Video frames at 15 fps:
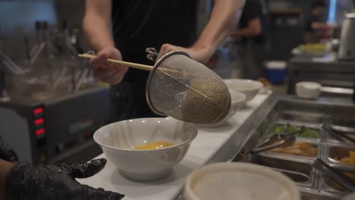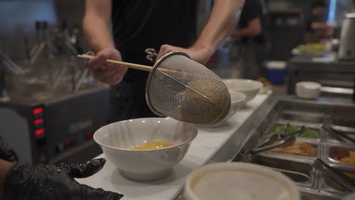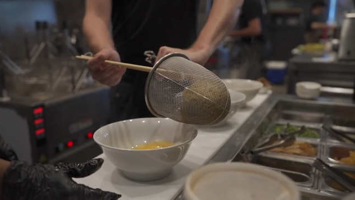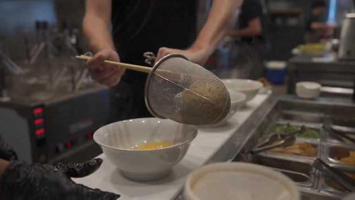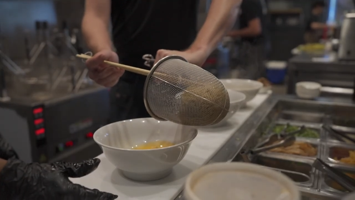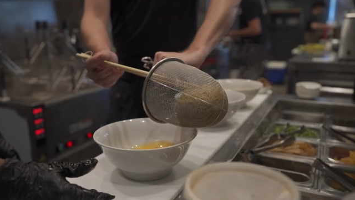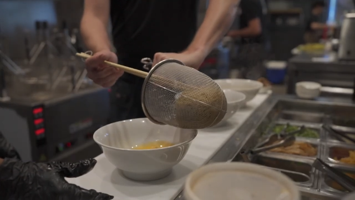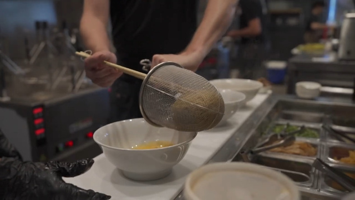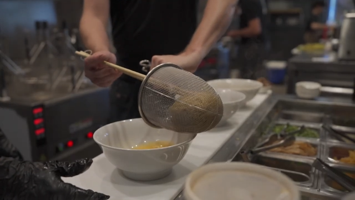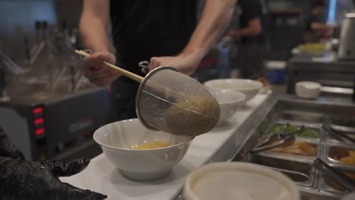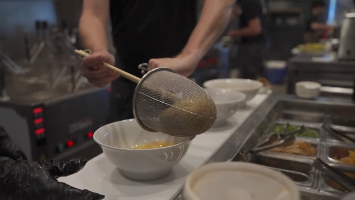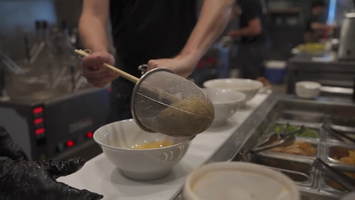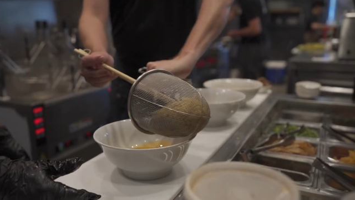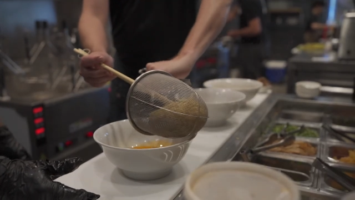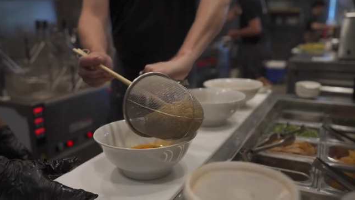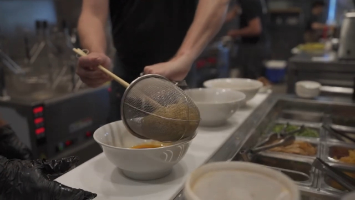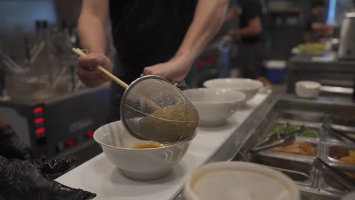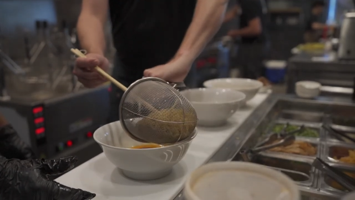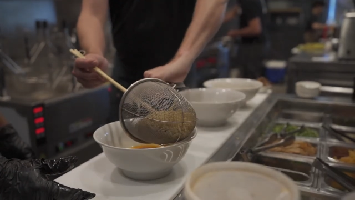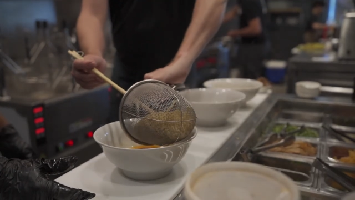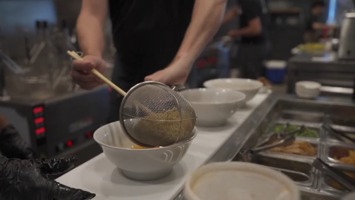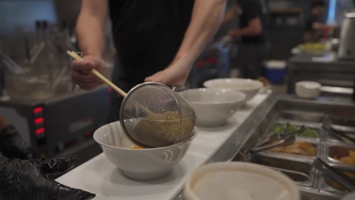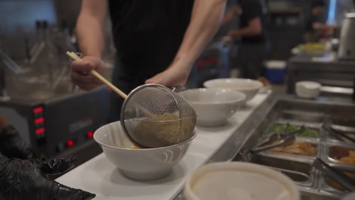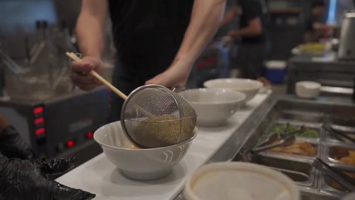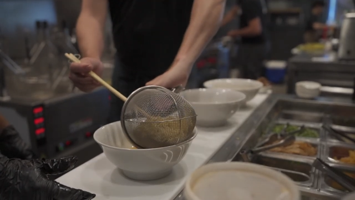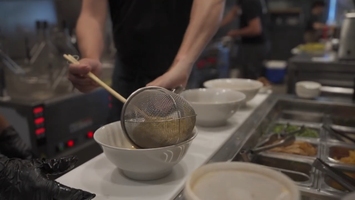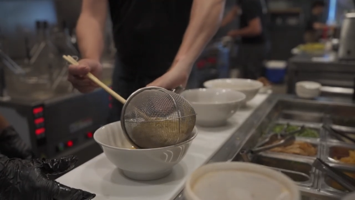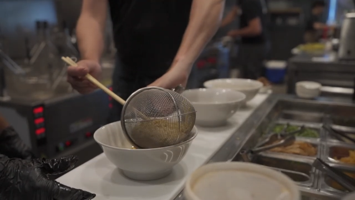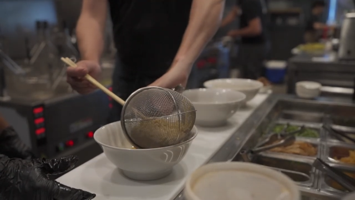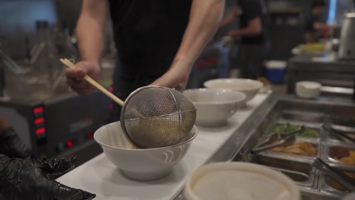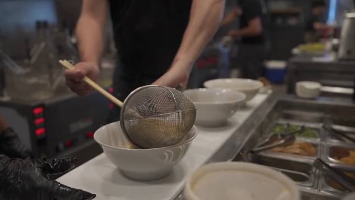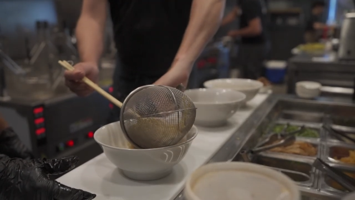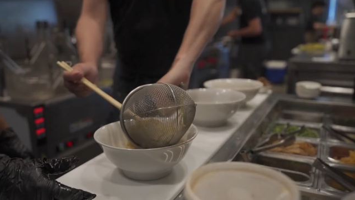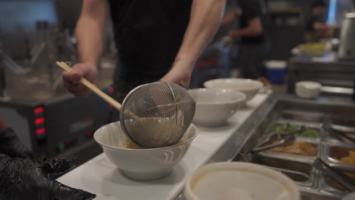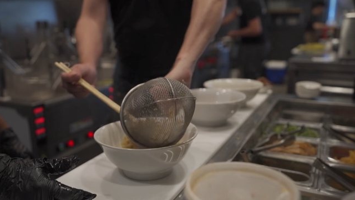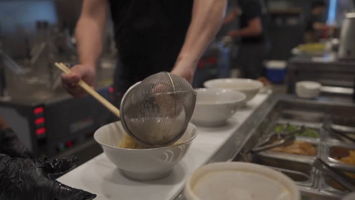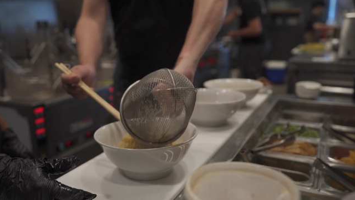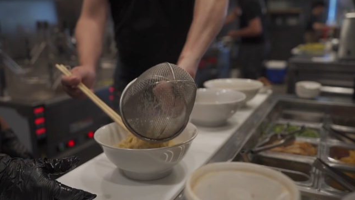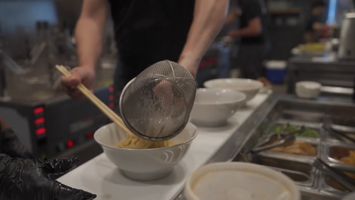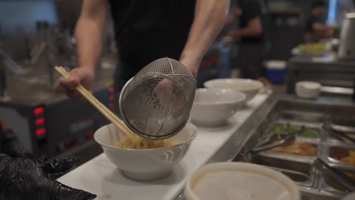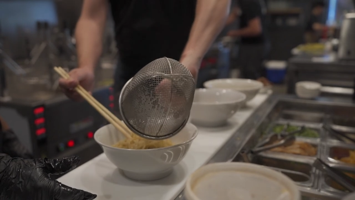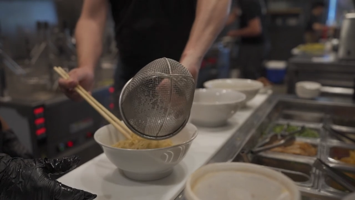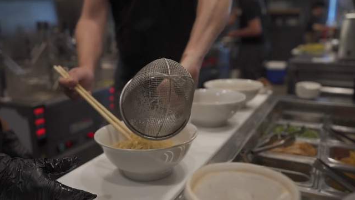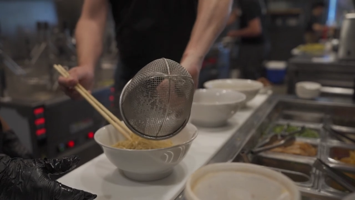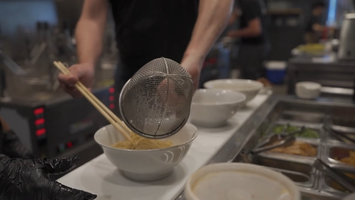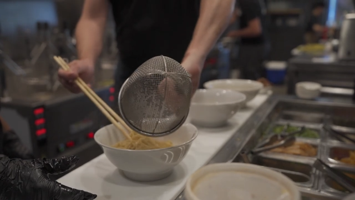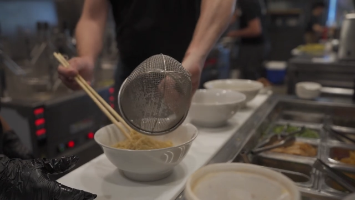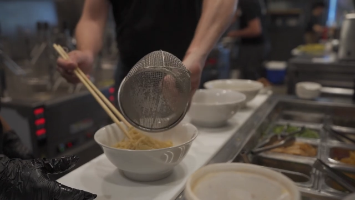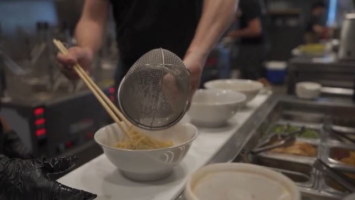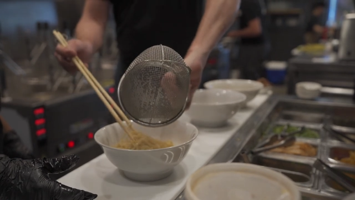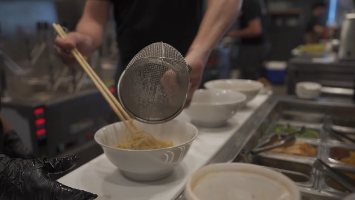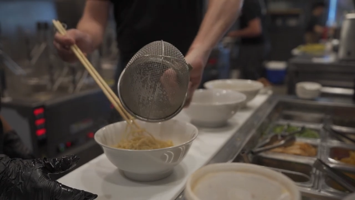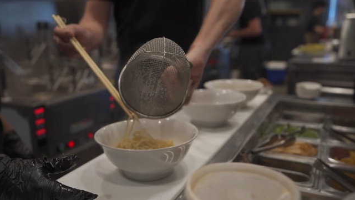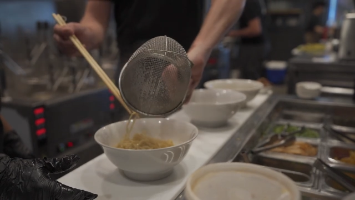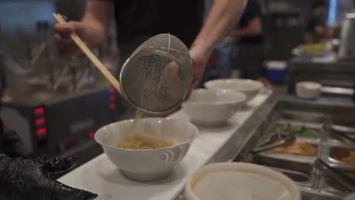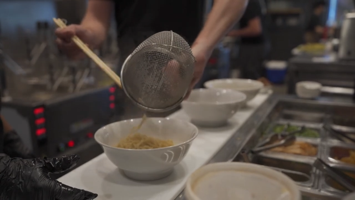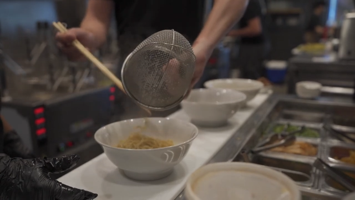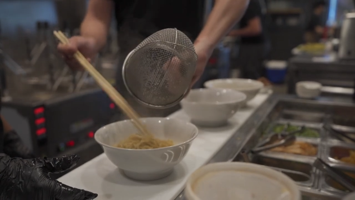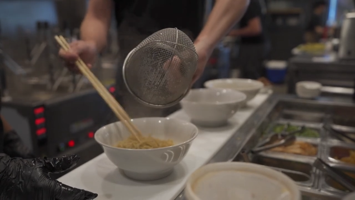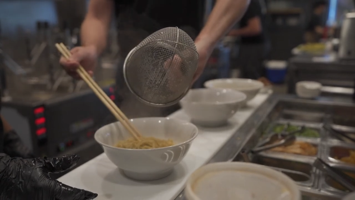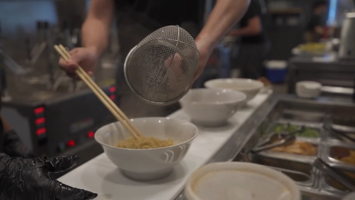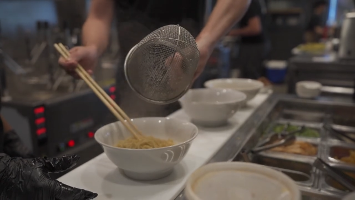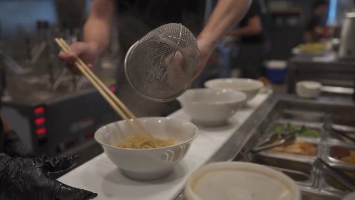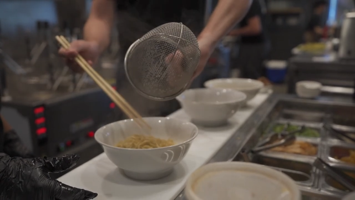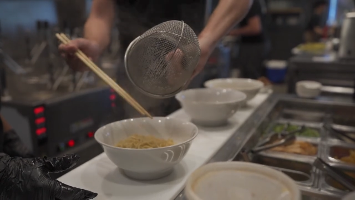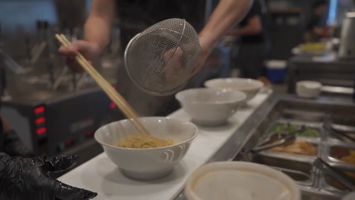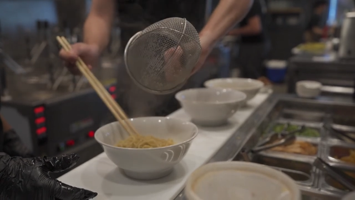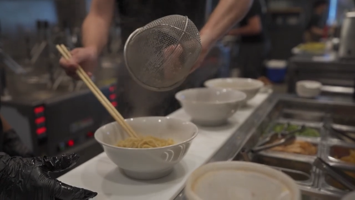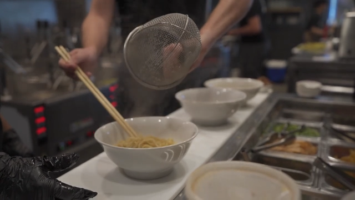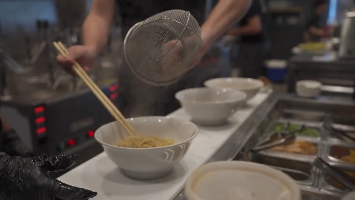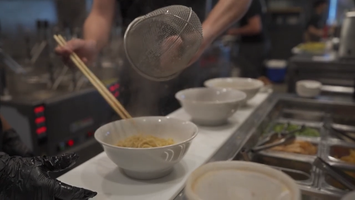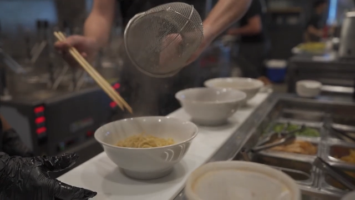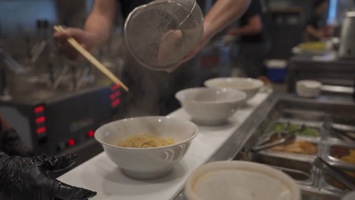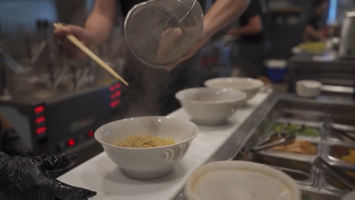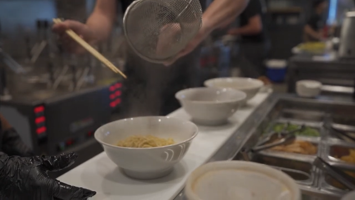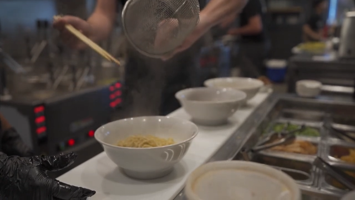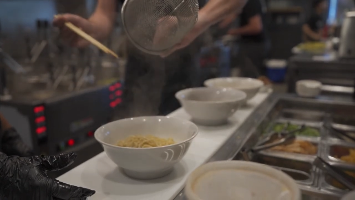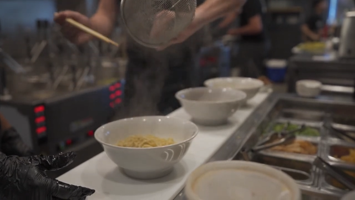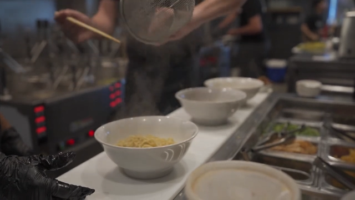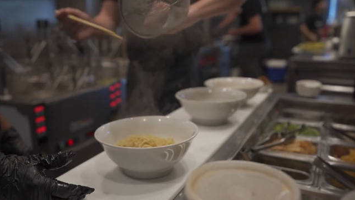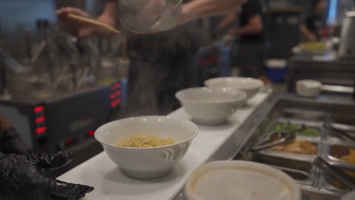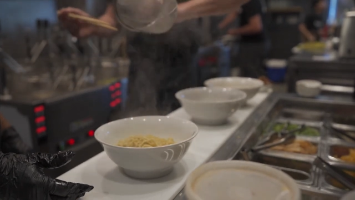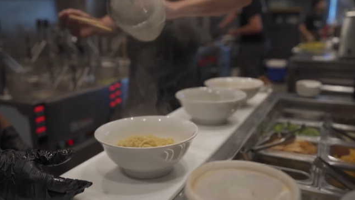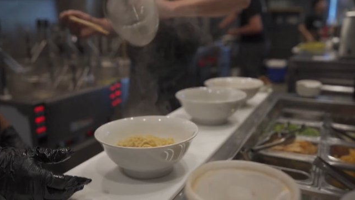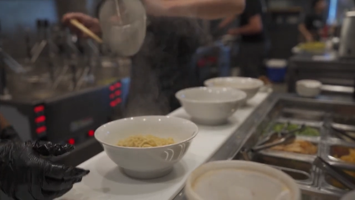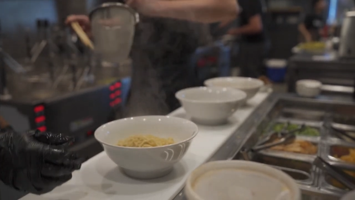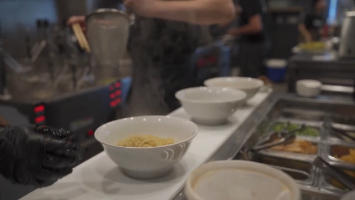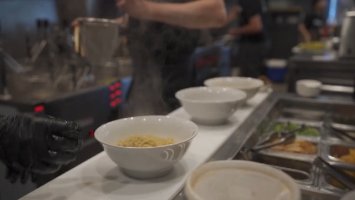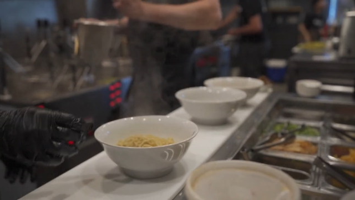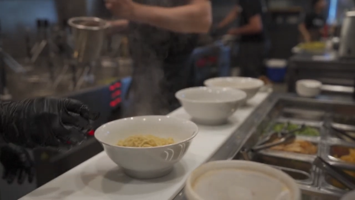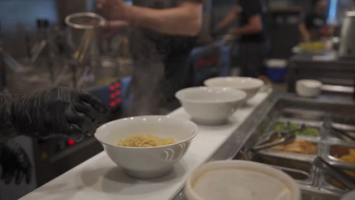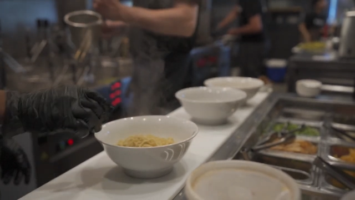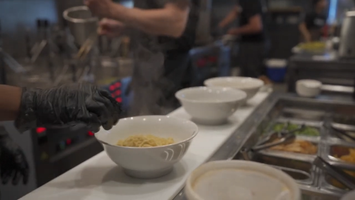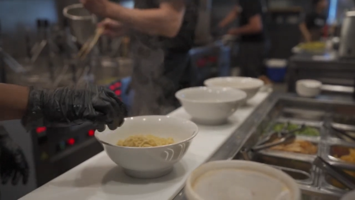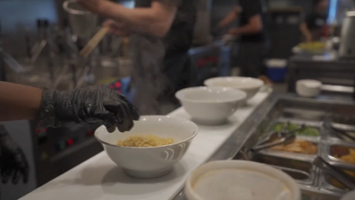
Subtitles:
(no speaker visible)